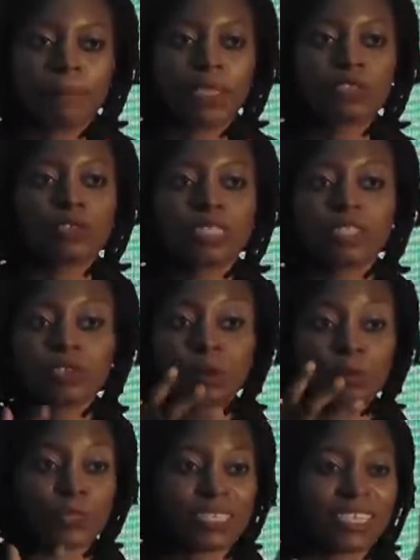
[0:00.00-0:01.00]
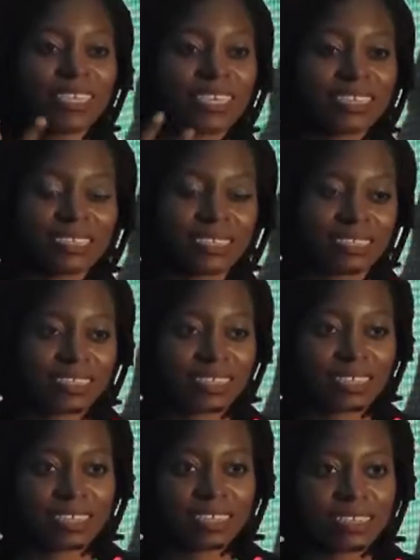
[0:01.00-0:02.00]
So these computer-aided
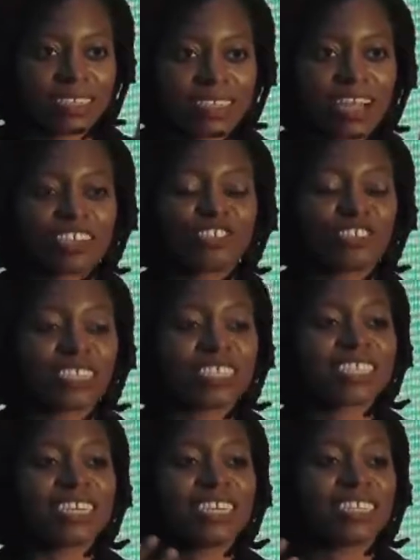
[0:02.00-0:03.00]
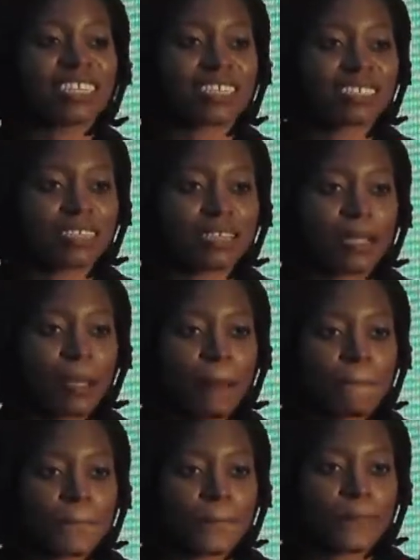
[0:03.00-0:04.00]
designs are translated
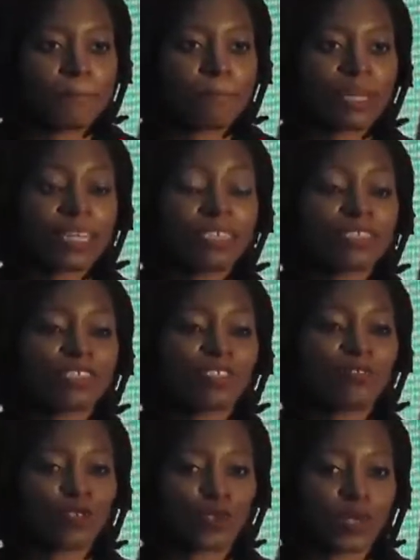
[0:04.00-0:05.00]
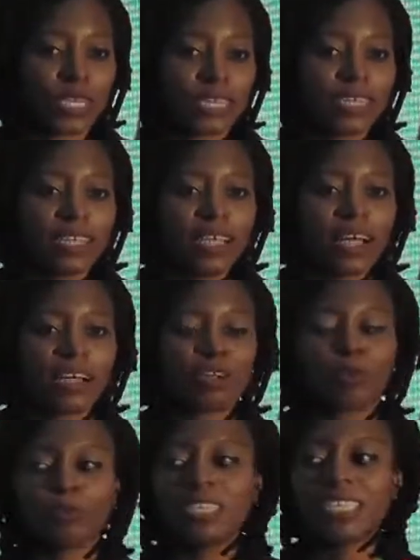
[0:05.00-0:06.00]
by a software and
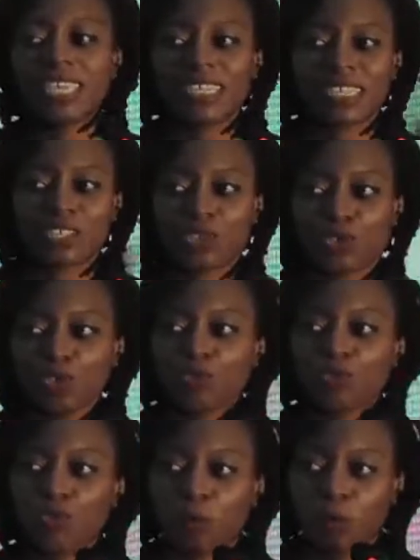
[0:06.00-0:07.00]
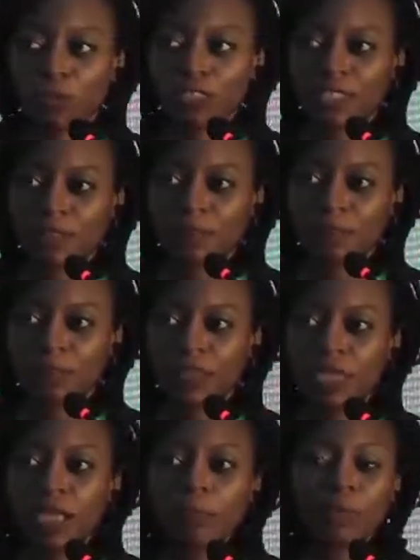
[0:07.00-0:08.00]
communicated to a robot.
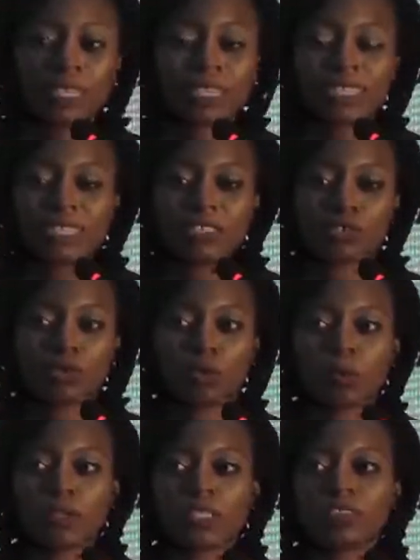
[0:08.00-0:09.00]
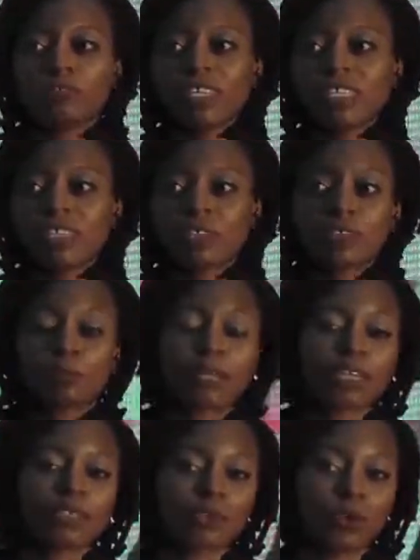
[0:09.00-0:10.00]
Basically, it's a robot. If I take us
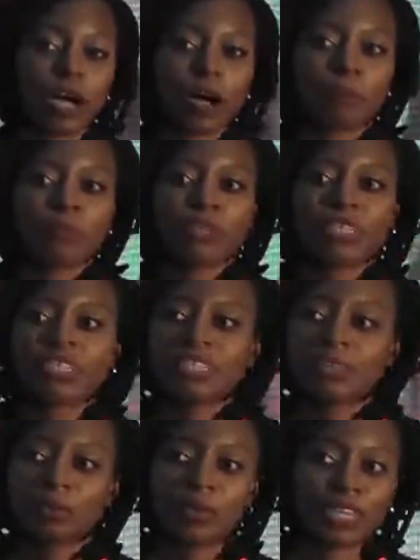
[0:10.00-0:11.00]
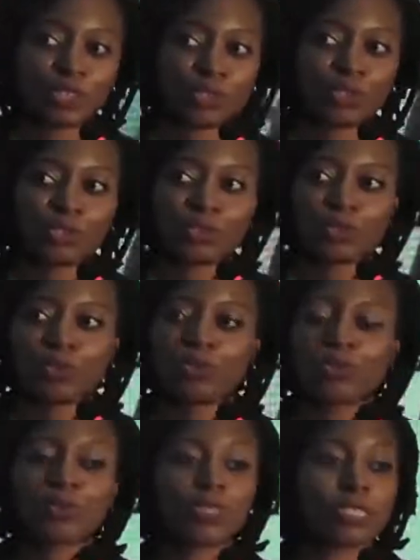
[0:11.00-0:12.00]
back to our printer that we're used to,
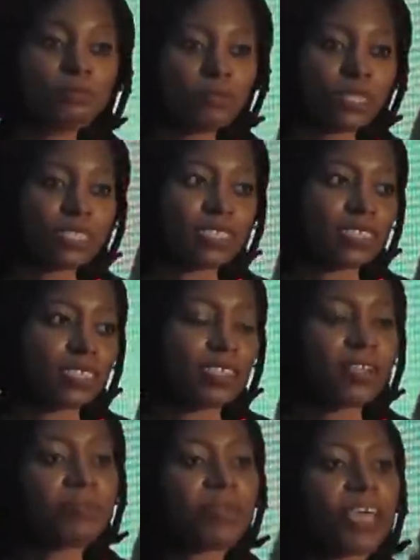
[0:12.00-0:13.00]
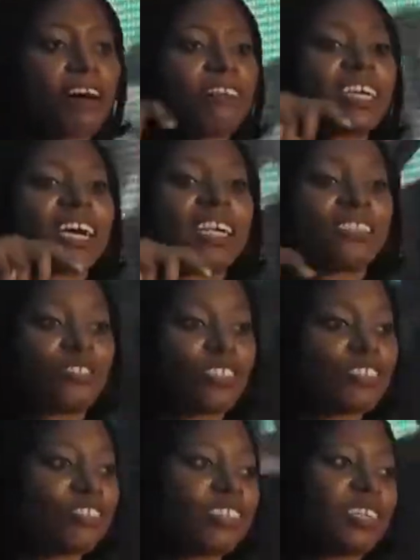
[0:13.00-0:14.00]
2D printer, we have a
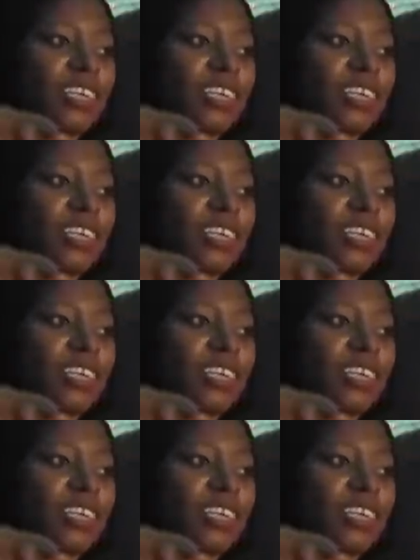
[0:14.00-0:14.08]
cartridge